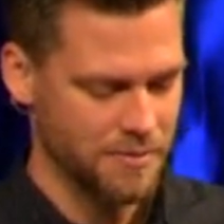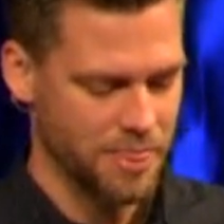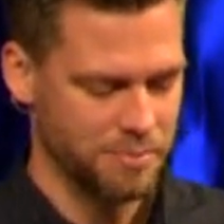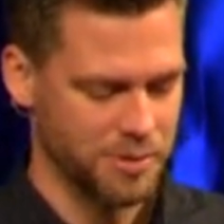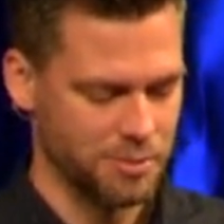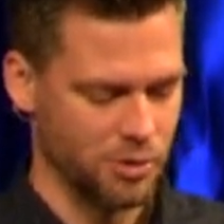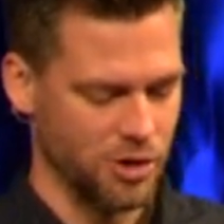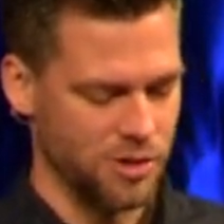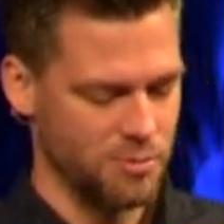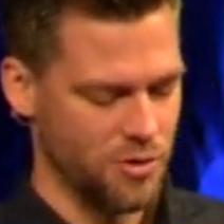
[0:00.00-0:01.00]
But the more
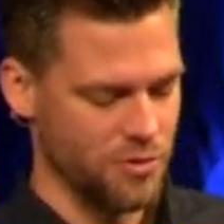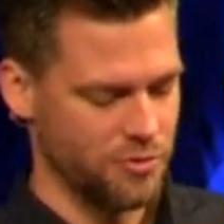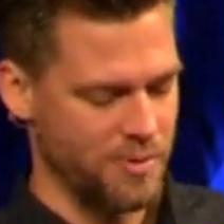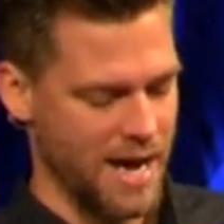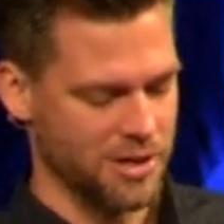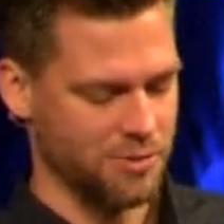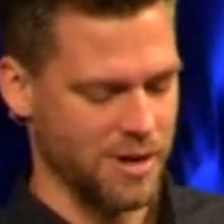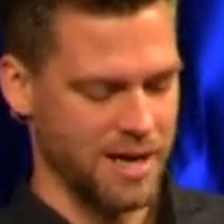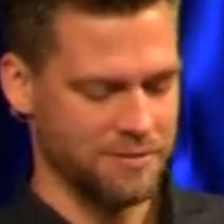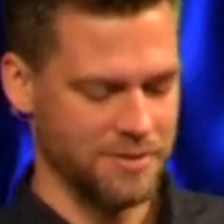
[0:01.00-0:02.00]
you move back
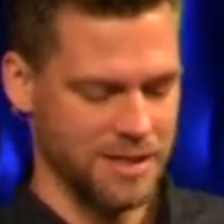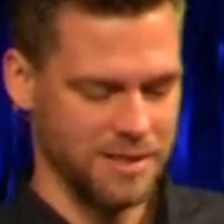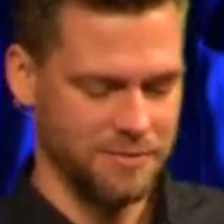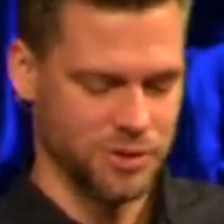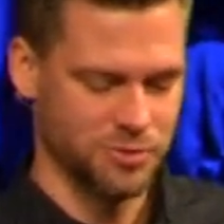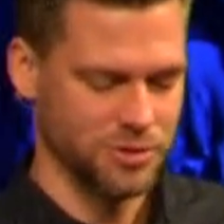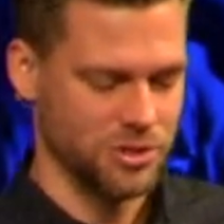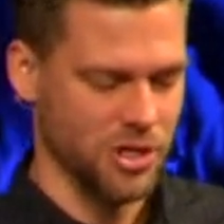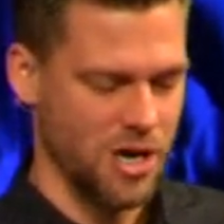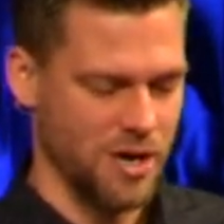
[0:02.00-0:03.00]
away from the individual
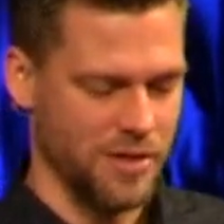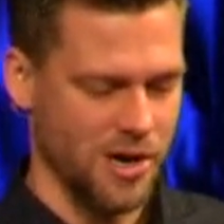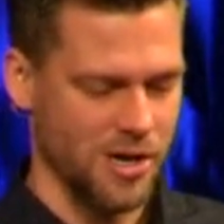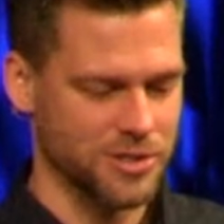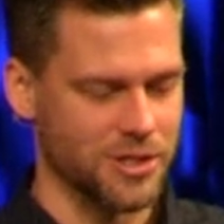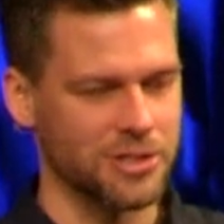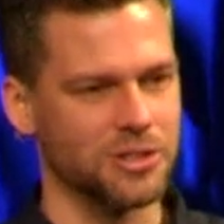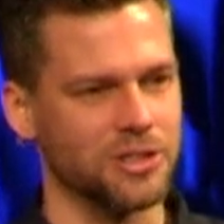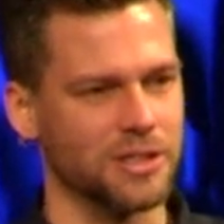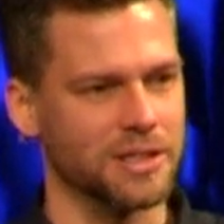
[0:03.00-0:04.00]
jar, they all start to
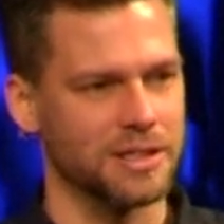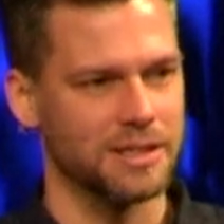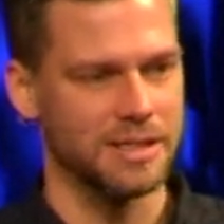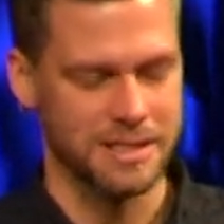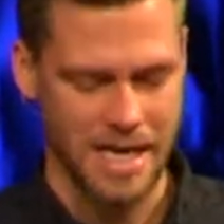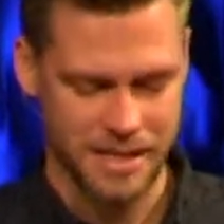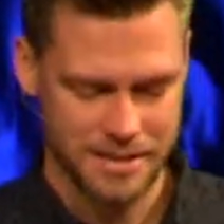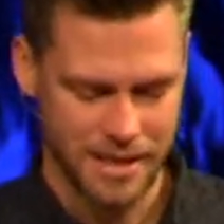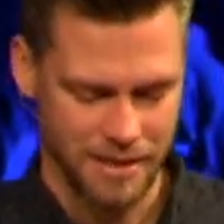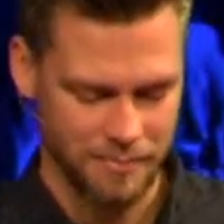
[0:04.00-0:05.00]
look the exact same.